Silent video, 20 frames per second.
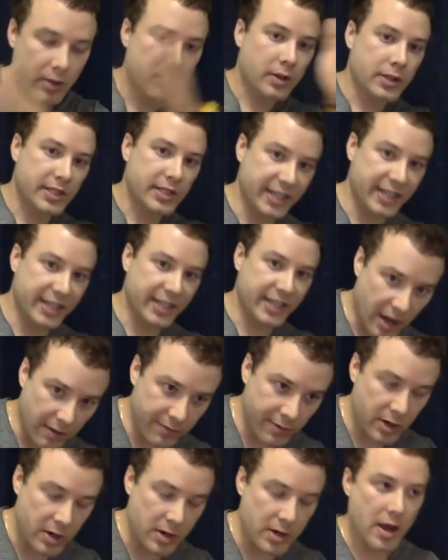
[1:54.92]
to
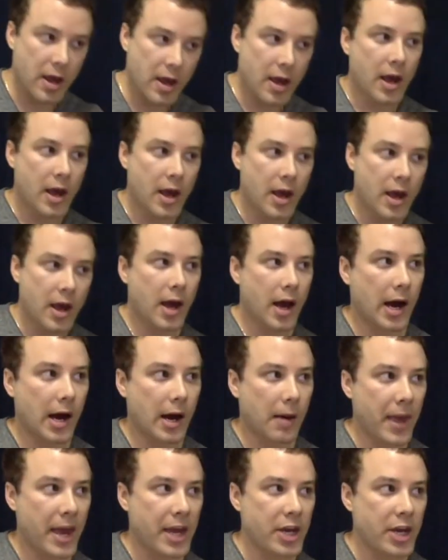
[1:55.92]
cover,
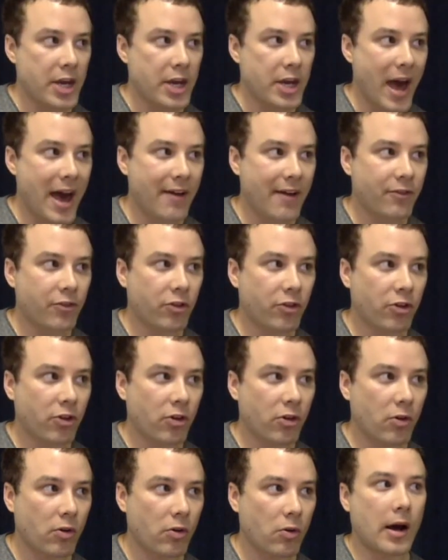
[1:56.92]
um, and you have
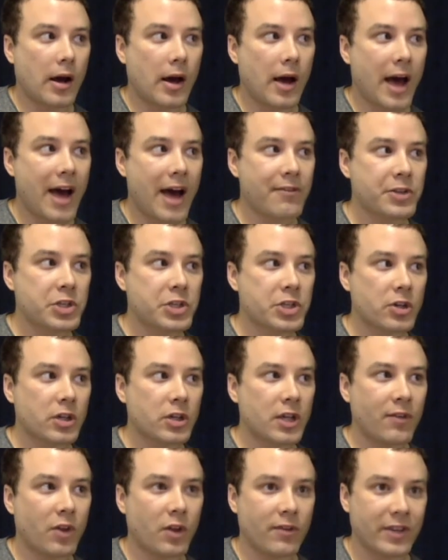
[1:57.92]
to have a certain
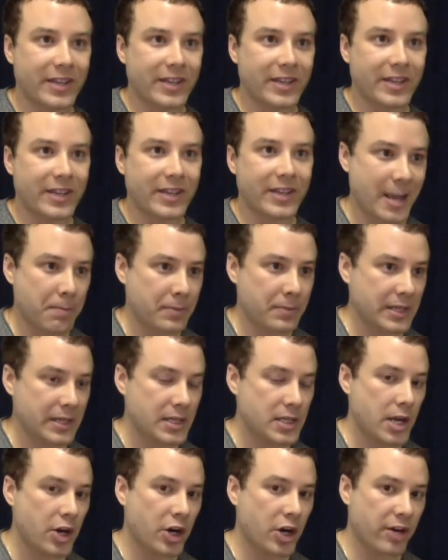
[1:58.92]
level of acceptance
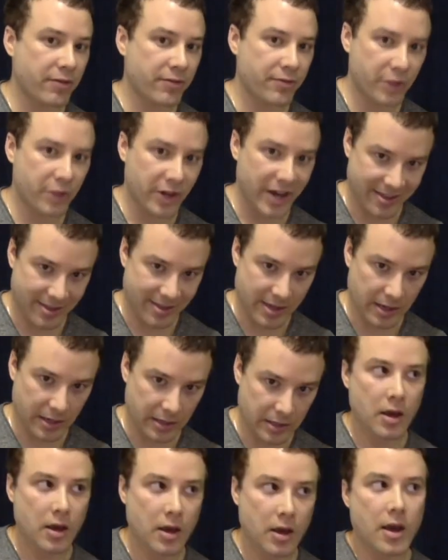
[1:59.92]
that you're going to forget
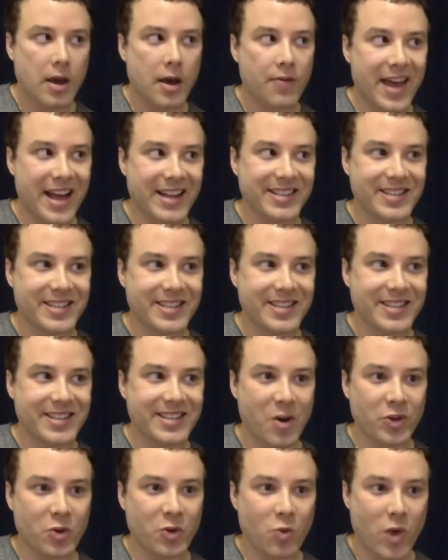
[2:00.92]
things. That's the
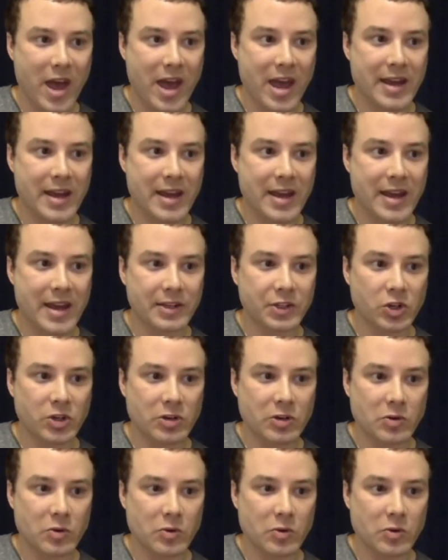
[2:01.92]
only way to